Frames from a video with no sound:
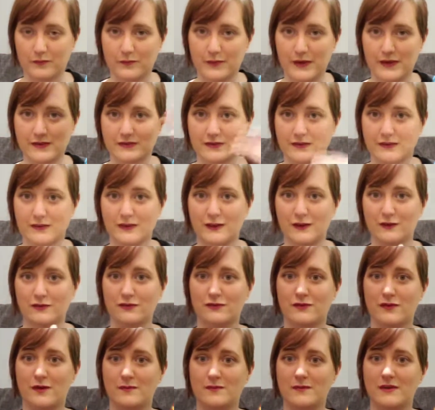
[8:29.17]
Basically
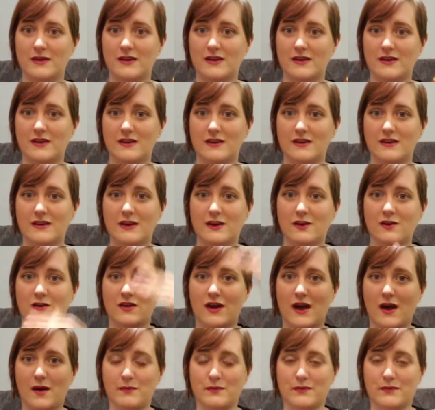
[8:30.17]
from
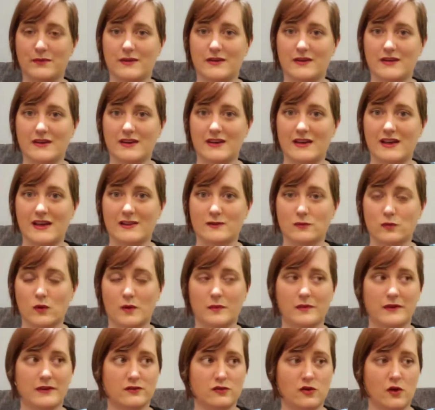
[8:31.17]
here up is
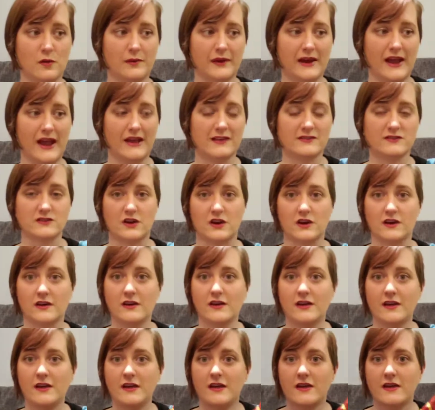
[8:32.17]
Worbla's KobraCast art.